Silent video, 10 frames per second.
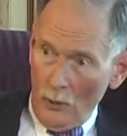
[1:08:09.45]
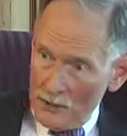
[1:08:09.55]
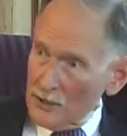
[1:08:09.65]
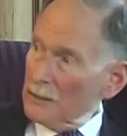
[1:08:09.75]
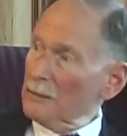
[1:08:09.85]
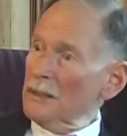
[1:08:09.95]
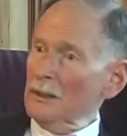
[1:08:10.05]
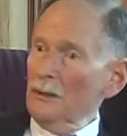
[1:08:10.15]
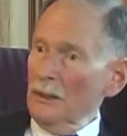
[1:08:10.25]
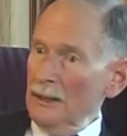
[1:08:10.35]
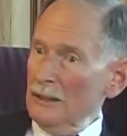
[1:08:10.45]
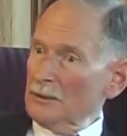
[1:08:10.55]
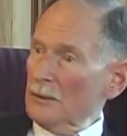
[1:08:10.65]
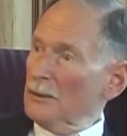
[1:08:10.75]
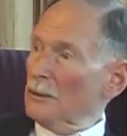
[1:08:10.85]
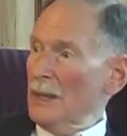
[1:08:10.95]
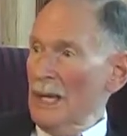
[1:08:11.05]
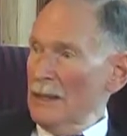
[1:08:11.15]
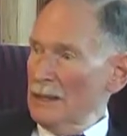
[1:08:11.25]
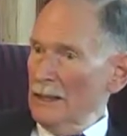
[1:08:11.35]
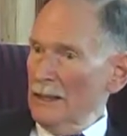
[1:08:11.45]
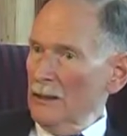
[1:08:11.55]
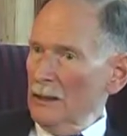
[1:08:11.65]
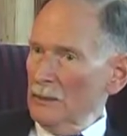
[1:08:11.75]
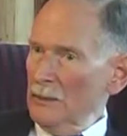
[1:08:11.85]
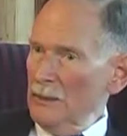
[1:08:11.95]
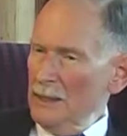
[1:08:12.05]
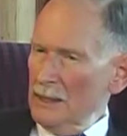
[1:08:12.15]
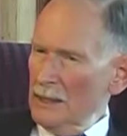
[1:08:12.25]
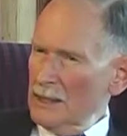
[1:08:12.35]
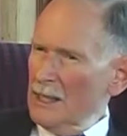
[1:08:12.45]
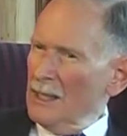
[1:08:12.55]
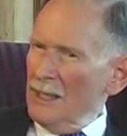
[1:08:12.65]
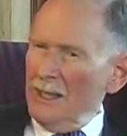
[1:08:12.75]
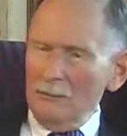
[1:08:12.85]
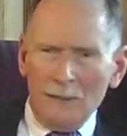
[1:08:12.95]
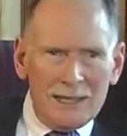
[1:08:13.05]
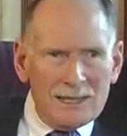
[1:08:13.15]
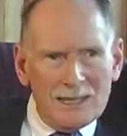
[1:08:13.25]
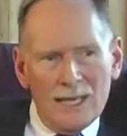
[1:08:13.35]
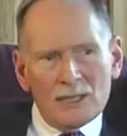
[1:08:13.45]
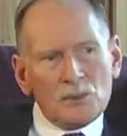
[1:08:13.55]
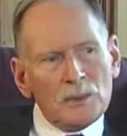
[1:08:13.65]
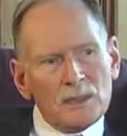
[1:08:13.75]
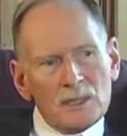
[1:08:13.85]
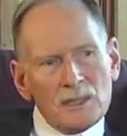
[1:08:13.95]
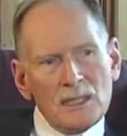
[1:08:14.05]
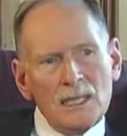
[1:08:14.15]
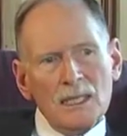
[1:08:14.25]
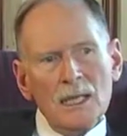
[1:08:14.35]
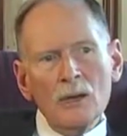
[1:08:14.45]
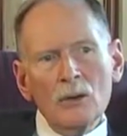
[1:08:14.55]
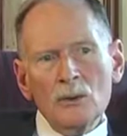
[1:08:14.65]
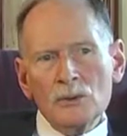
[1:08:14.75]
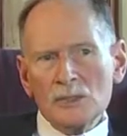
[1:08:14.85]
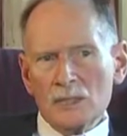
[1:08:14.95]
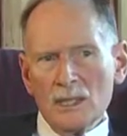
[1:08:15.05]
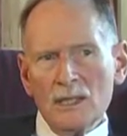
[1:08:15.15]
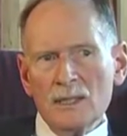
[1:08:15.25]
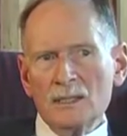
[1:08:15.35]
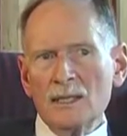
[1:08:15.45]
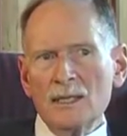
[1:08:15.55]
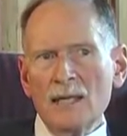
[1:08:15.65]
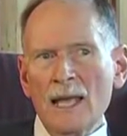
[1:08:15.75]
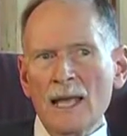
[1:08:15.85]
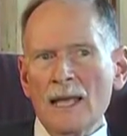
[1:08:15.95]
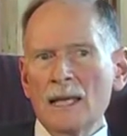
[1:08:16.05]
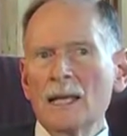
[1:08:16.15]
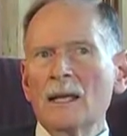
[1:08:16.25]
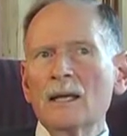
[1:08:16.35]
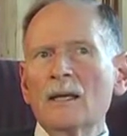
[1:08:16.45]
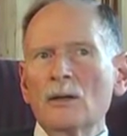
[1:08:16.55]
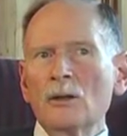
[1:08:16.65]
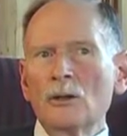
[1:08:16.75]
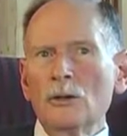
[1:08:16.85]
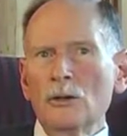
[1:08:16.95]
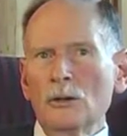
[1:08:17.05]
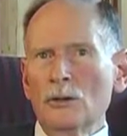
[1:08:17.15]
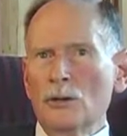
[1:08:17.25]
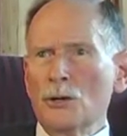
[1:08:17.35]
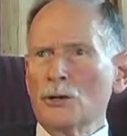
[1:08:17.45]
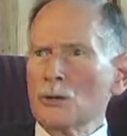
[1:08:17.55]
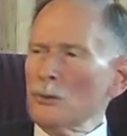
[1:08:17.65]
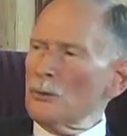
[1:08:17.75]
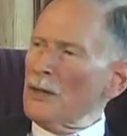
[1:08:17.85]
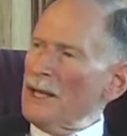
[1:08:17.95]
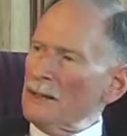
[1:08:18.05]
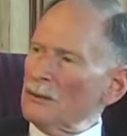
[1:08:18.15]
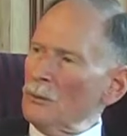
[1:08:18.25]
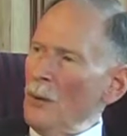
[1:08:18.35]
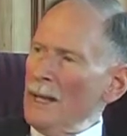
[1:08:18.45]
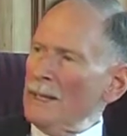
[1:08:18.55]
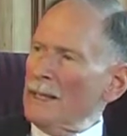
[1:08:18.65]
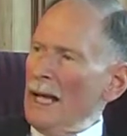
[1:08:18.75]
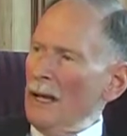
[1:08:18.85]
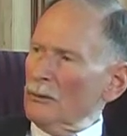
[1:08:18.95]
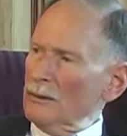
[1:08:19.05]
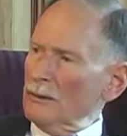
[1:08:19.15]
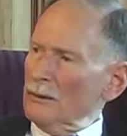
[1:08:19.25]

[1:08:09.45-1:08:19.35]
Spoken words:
was going to be a long interim and we had to get on with business. My sense with the CEOs is that they knew they could wait it out.